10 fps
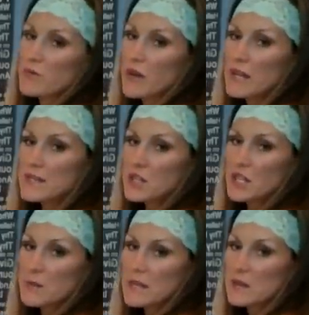friends are
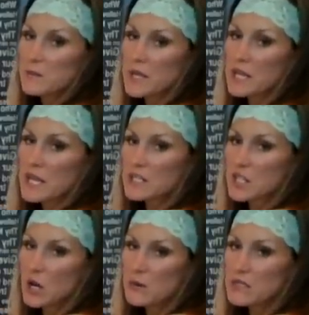going to be competing
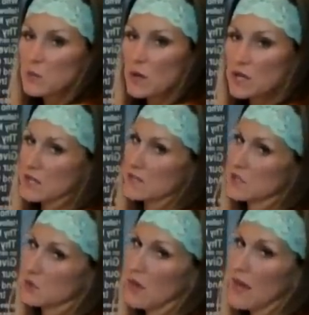to go into one of these
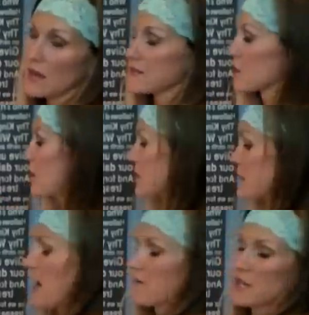2 legs. They're going to
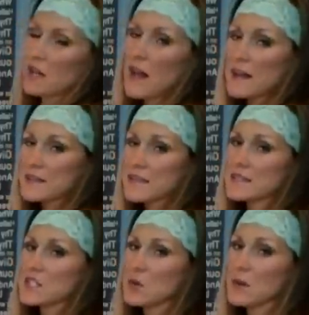be having
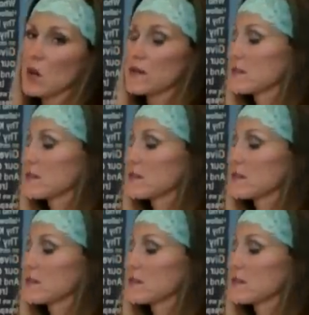classes and doing all